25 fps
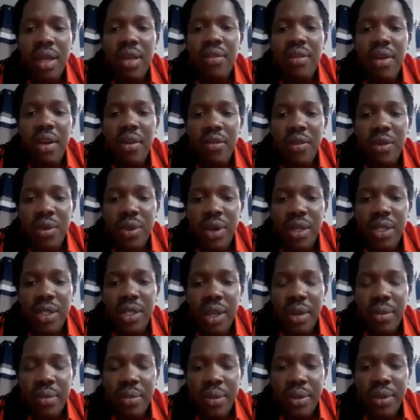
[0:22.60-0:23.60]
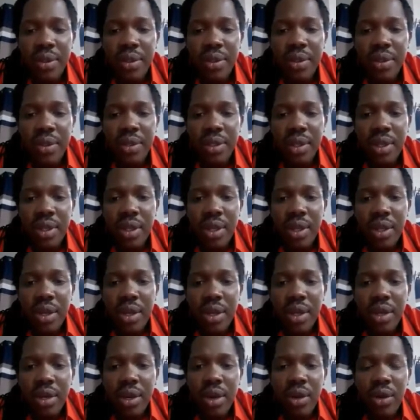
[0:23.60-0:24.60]
I'm going to give you a few examples.
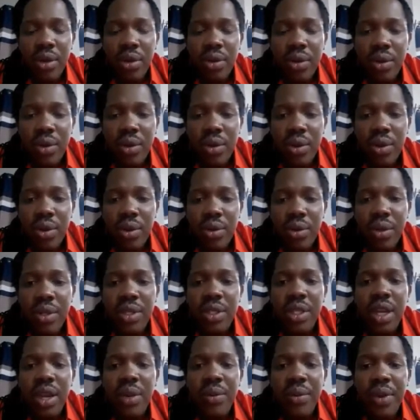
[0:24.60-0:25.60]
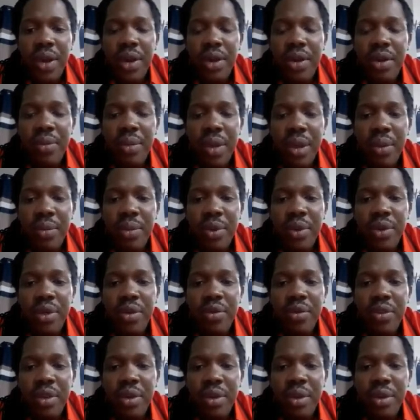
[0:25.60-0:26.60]
Now, we said that we're going to make
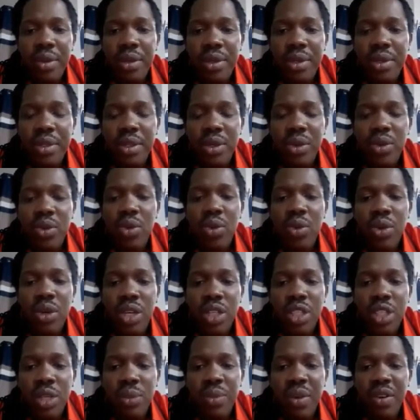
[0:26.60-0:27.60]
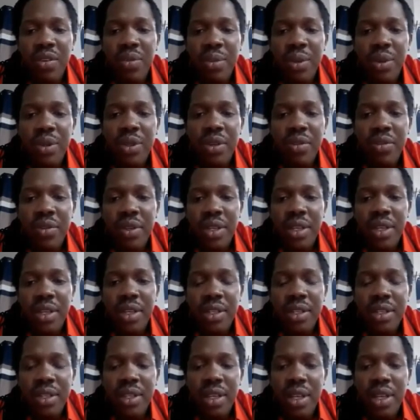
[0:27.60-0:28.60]
motor vehicles, the ownership of motor
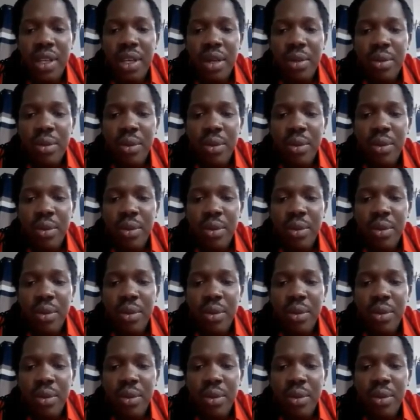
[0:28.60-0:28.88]
vehicles,